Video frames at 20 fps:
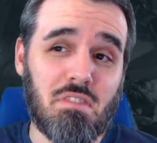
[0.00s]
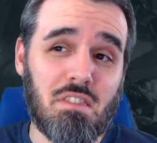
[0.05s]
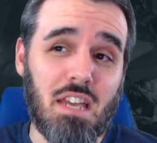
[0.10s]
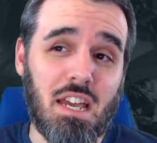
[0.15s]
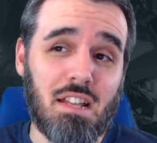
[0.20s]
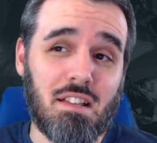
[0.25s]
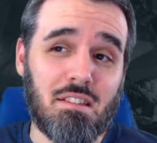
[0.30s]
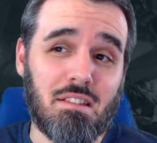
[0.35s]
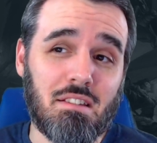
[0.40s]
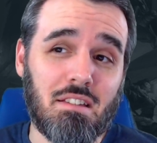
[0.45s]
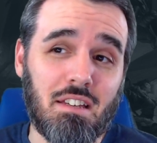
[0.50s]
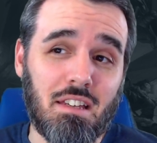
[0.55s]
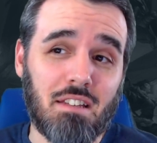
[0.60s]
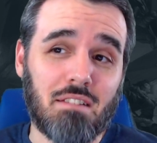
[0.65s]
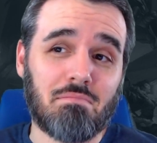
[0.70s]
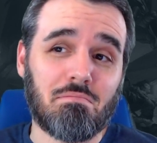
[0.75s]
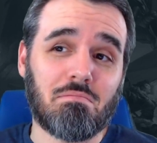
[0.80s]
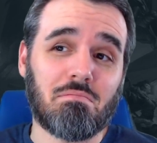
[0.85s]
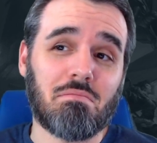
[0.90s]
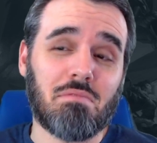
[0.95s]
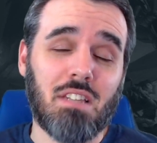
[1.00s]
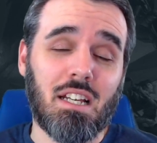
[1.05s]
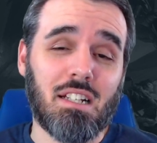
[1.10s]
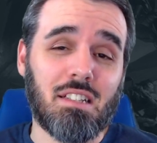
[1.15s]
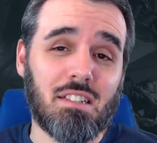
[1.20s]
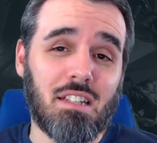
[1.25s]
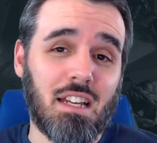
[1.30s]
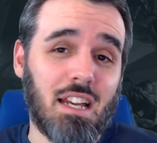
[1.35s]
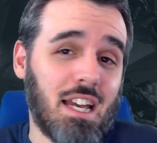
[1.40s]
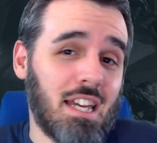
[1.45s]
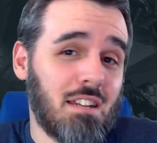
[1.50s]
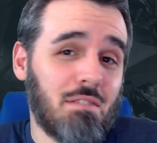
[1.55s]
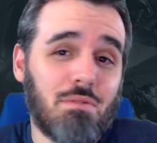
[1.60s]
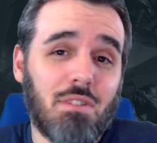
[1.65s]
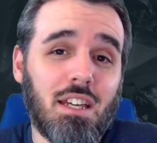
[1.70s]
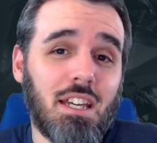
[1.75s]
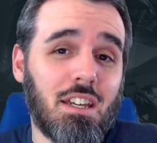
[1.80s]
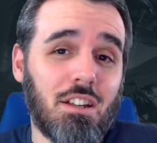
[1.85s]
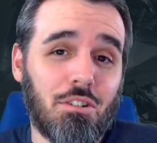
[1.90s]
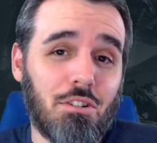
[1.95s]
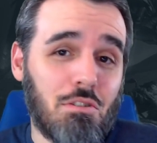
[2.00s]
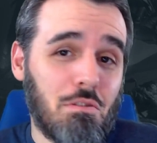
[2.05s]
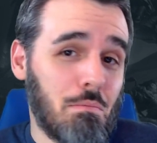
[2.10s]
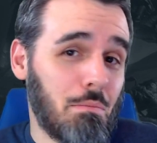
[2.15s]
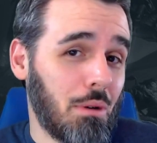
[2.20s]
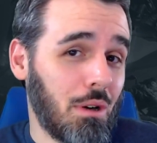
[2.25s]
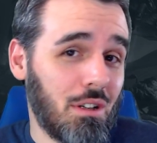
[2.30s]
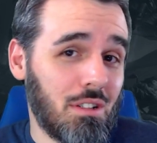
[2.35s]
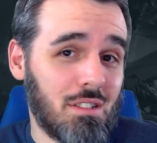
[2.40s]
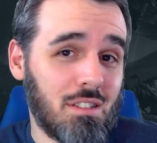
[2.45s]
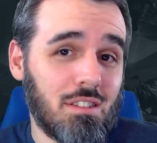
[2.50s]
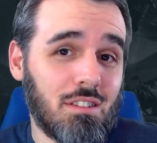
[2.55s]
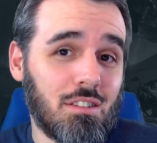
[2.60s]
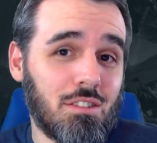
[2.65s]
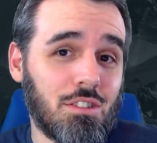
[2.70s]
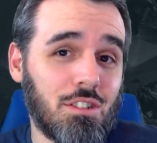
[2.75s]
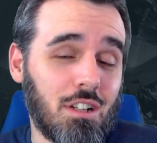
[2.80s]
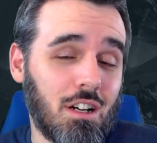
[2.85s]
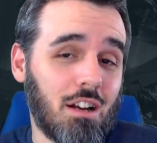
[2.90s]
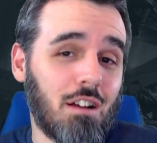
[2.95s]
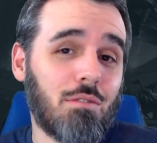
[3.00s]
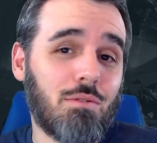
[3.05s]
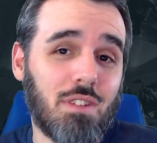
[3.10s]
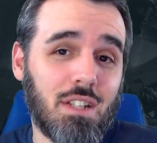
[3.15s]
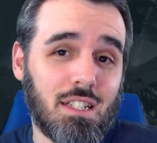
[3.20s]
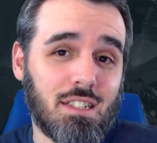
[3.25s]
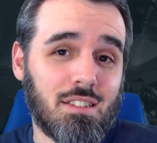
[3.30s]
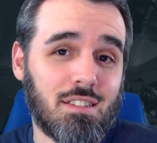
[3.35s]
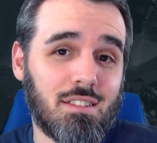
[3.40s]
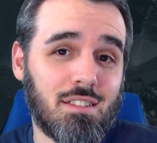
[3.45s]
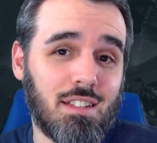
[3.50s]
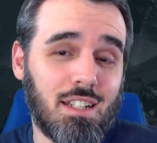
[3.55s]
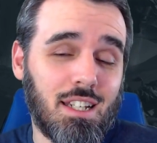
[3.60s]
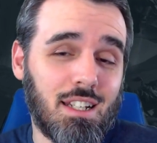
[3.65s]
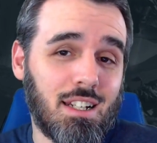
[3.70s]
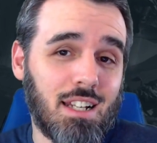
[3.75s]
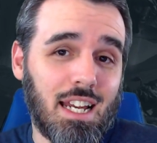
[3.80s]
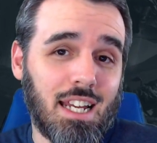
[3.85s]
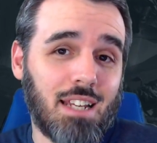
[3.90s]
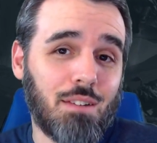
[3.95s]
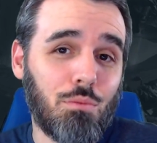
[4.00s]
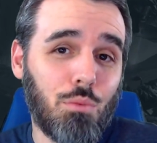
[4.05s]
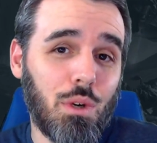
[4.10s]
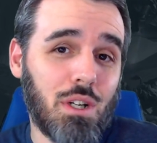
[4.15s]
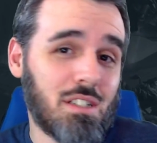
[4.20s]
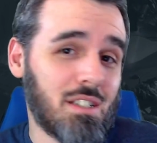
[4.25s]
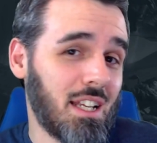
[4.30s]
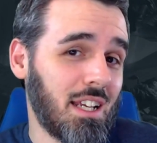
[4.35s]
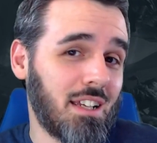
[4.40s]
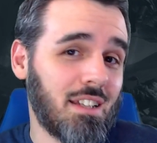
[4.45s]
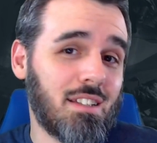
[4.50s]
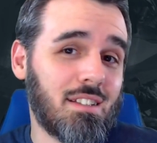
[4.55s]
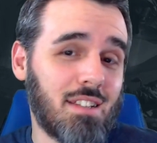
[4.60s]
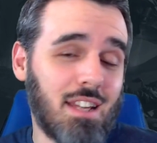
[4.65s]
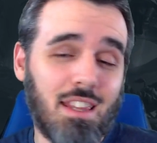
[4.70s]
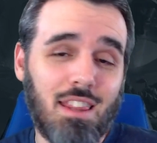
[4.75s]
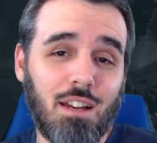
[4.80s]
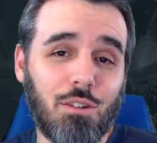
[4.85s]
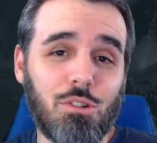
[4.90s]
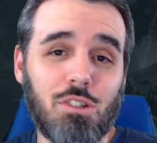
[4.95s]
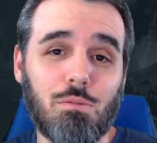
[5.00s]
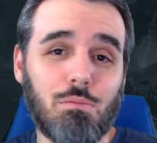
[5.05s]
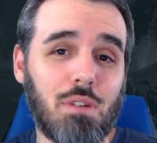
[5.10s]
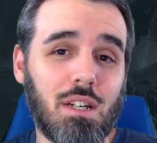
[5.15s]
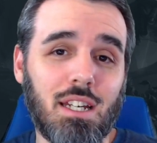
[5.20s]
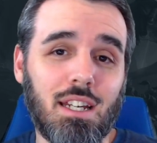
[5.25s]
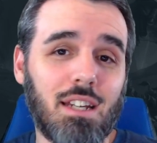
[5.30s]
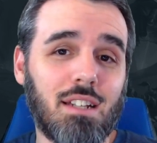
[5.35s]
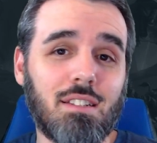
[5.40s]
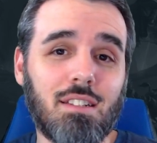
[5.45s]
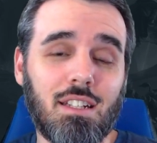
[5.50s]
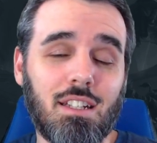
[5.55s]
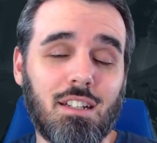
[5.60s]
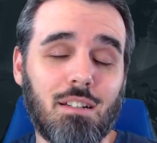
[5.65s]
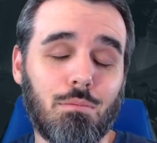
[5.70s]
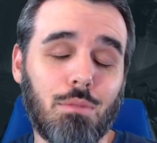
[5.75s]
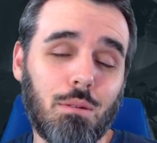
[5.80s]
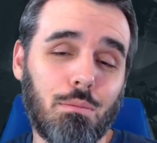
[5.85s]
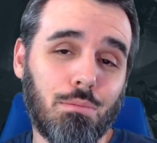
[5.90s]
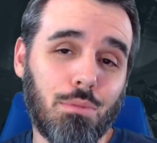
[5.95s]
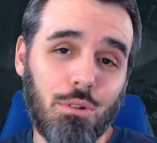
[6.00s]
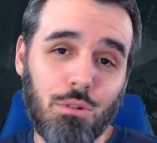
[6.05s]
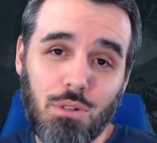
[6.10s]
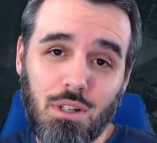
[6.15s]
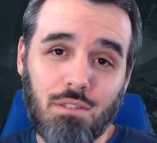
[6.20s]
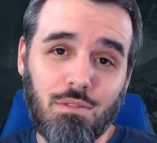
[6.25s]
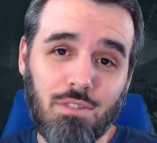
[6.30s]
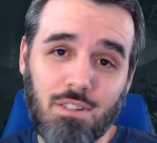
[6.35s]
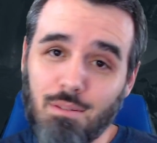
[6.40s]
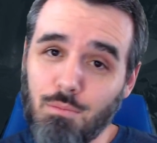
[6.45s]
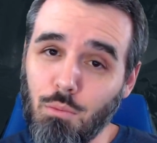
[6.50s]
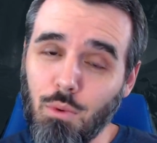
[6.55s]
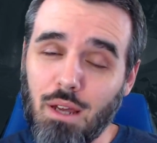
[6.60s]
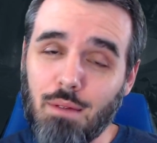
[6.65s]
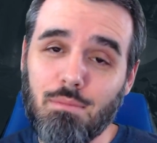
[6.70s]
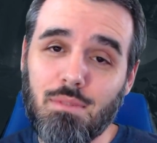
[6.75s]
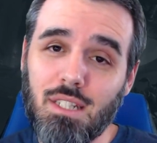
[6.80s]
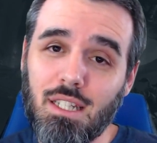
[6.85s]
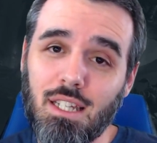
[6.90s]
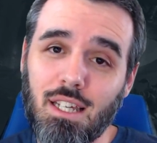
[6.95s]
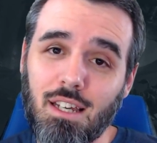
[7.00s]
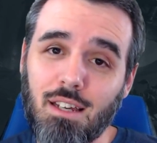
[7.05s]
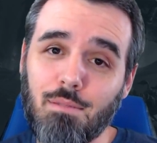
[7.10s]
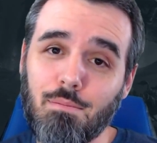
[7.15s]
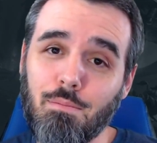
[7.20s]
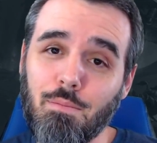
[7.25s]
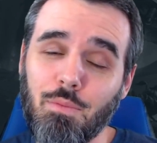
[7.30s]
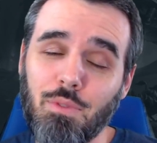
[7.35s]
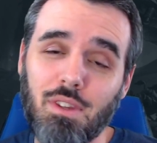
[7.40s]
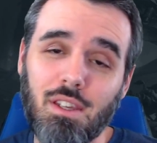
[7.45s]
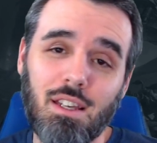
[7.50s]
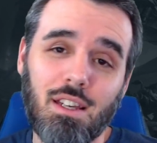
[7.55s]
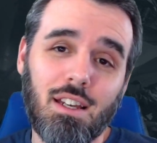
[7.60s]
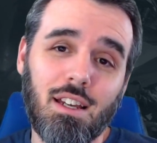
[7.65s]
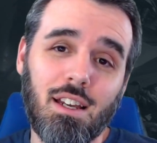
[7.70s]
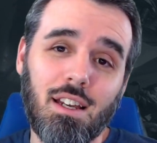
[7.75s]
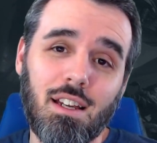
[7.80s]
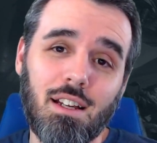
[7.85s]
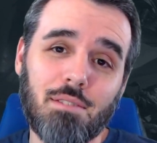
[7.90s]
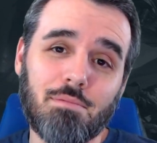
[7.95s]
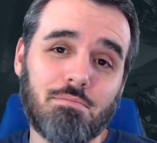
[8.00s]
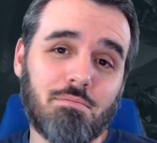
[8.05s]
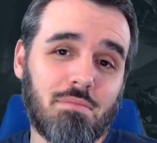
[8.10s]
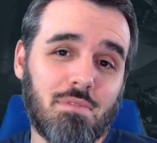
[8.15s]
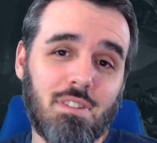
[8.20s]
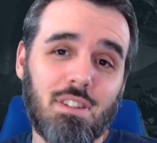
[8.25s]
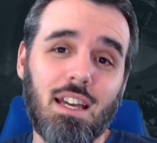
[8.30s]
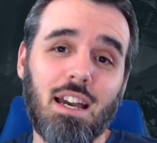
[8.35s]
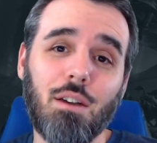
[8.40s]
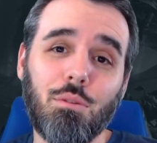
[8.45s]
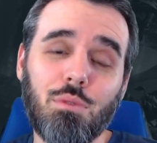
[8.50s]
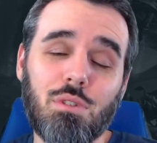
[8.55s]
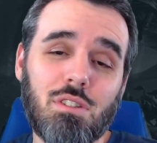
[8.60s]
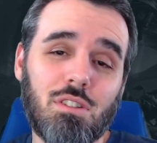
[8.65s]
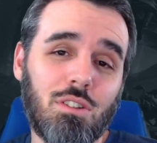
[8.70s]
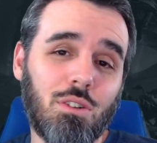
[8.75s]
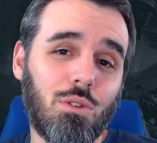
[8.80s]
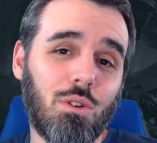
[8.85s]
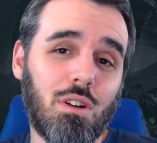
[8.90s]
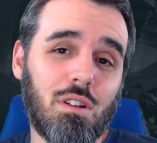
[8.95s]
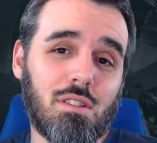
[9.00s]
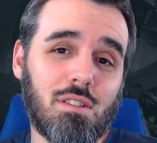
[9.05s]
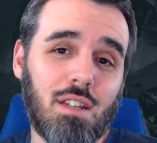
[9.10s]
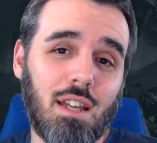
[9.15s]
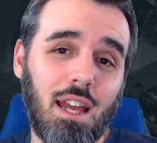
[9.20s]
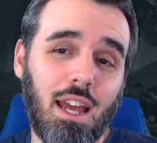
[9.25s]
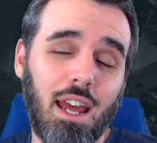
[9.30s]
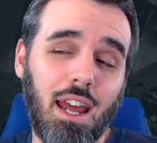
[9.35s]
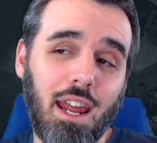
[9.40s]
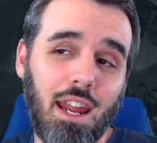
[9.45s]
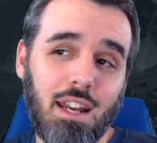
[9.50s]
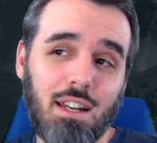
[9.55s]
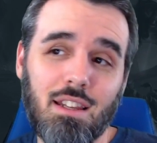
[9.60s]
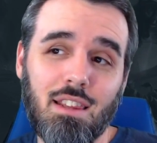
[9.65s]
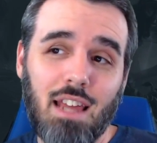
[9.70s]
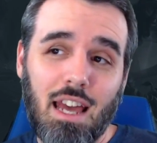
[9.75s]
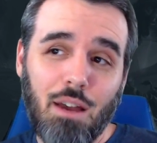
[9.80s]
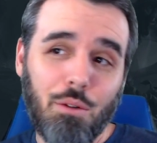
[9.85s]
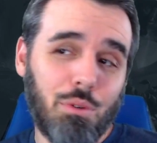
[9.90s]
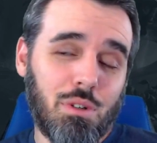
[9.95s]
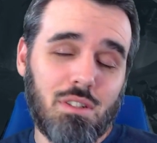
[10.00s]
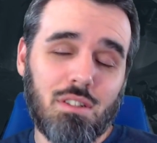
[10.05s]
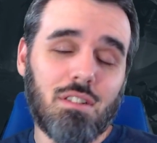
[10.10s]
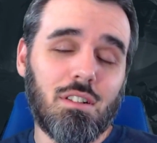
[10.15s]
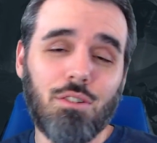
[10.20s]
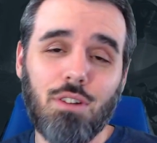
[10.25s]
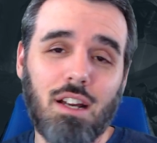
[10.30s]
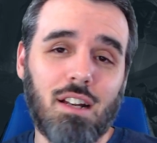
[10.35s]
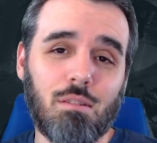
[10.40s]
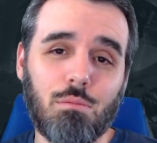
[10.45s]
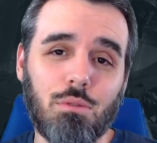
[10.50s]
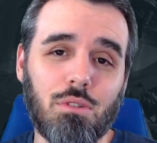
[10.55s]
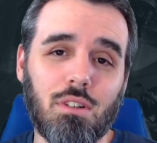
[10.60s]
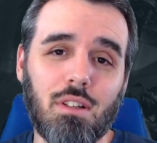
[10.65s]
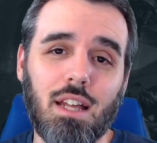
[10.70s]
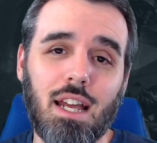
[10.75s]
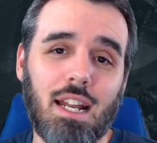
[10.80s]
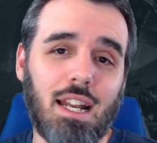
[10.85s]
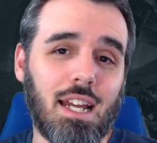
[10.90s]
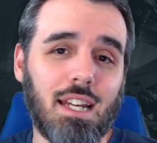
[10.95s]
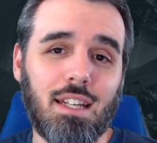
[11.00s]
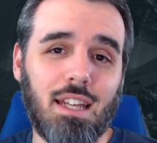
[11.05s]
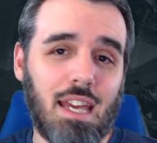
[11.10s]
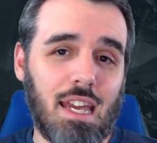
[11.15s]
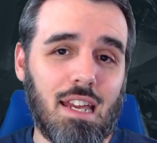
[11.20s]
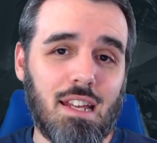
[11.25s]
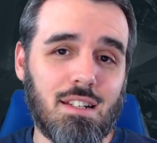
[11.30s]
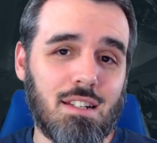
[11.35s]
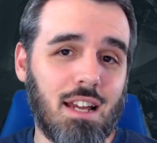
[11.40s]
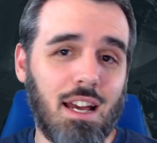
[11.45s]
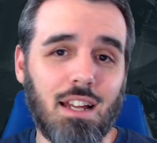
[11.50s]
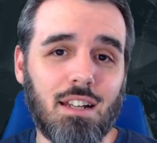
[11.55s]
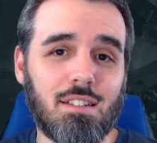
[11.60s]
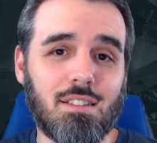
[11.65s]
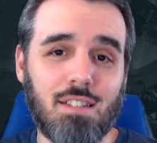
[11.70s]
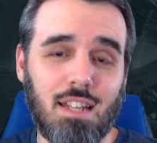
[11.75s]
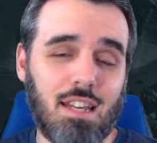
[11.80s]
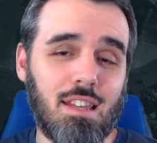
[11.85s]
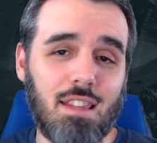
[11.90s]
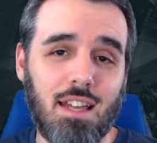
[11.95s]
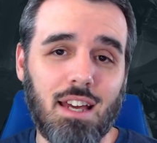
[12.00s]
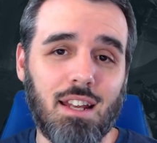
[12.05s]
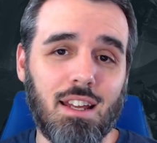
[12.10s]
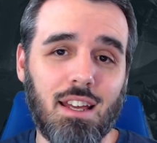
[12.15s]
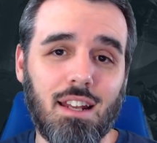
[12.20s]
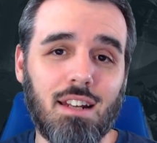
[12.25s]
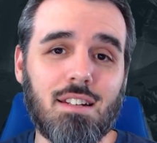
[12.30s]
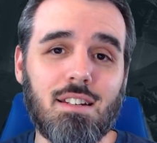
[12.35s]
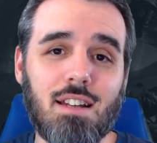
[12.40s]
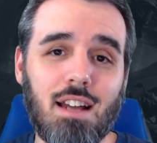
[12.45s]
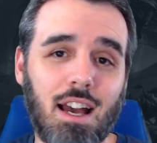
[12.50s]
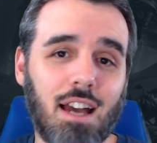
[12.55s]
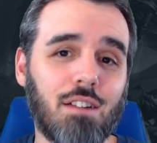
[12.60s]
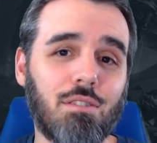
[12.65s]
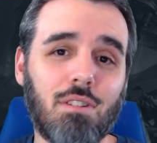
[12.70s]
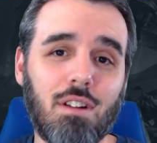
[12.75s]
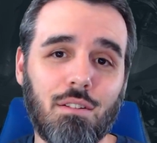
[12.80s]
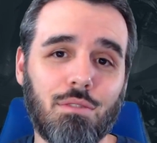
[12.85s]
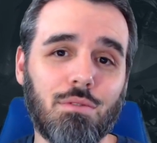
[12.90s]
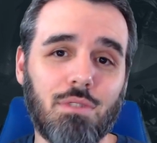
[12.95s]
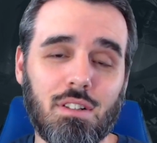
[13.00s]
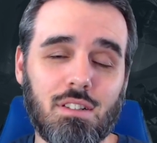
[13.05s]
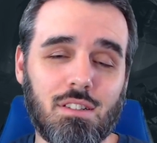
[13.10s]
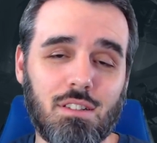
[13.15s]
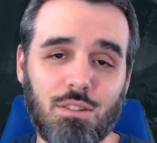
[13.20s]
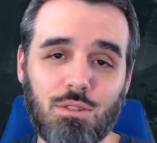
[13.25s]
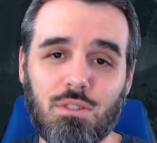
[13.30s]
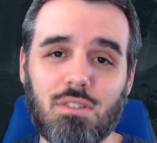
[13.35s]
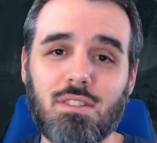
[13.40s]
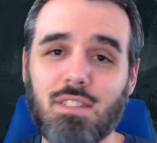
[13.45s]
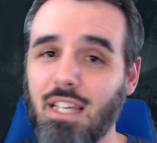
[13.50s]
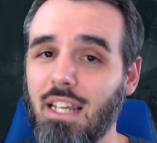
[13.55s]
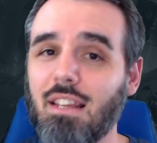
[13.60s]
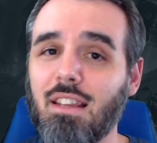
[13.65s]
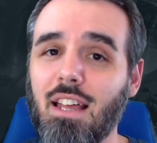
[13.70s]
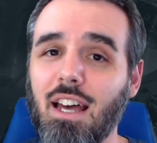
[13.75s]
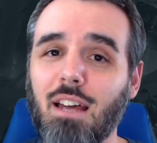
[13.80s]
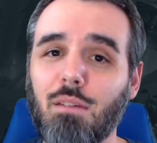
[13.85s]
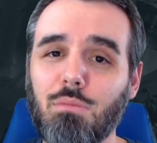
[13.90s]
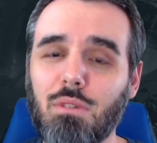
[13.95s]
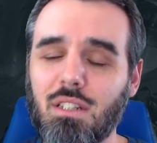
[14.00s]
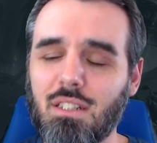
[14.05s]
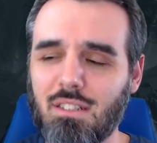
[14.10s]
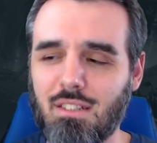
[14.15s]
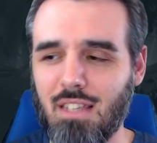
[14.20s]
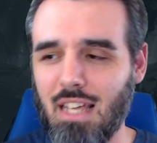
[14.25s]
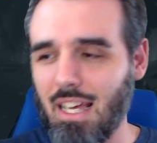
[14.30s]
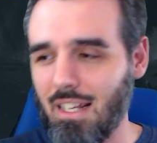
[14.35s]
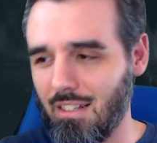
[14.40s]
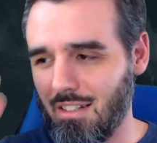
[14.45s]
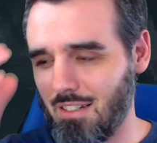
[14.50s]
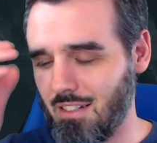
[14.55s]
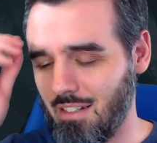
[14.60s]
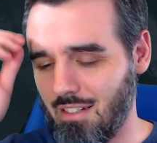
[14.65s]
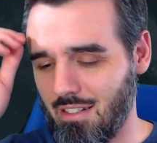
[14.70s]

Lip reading: that's that's kind of like your own personal Jarvis. And I wish I could say that was my idea, but Pruitt from WebDM, that was yours. And that was incredible. And I can't not say that and not reference who said that, because that